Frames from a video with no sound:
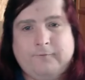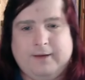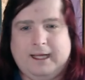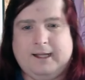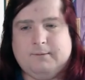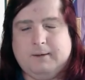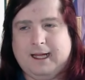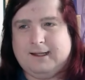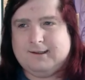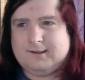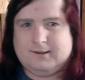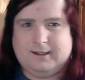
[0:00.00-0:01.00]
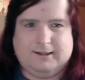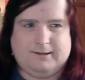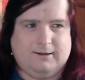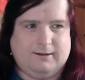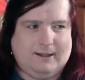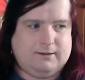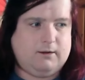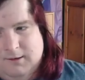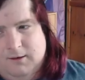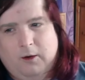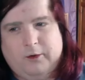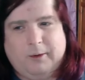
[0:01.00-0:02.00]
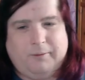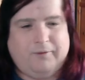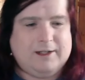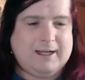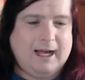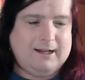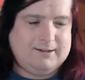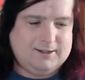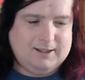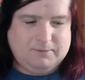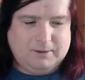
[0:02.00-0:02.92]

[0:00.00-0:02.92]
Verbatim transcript: fit into my Kallax unit, so it sits on top of the Kallax unit,